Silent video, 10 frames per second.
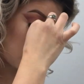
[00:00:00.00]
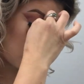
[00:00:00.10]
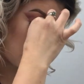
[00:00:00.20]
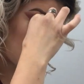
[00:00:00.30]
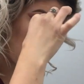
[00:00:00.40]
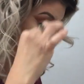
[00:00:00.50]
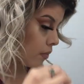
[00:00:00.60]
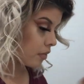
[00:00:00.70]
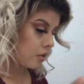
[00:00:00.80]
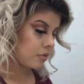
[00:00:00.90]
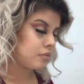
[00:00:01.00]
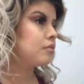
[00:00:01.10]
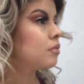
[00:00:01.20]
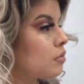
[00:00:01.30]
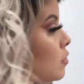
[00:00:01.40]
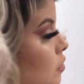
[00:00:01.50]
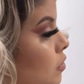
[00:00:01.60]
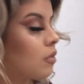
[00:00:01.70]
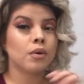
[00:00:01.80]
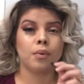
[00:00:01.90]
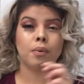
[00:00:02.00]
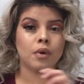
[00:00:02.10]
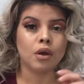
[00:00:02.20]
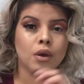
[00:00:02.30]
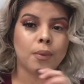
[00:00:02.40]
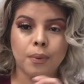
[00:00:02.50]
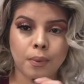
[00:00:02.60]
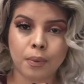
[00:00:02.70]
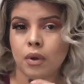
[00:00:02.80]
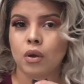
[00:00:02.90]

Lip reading: to get tacky enough to put on my eye.